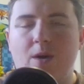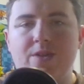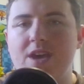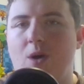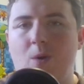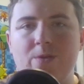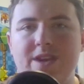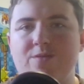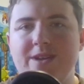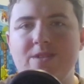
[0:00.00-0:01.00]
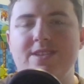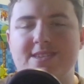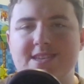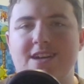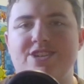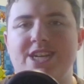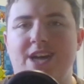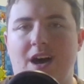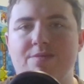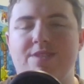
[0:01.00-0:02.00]
the only real
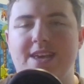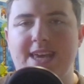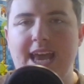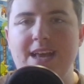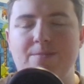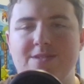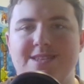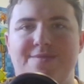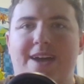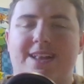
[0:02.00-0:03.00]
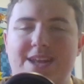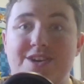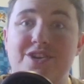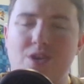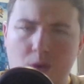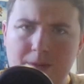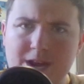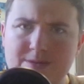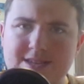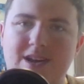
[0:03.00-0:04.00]
discussion of the game was the fact that
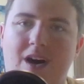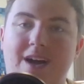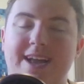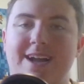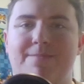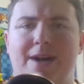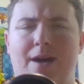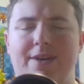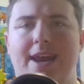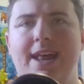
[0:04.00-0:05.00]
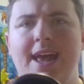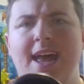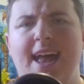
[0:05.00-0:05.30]
nobody was talking about it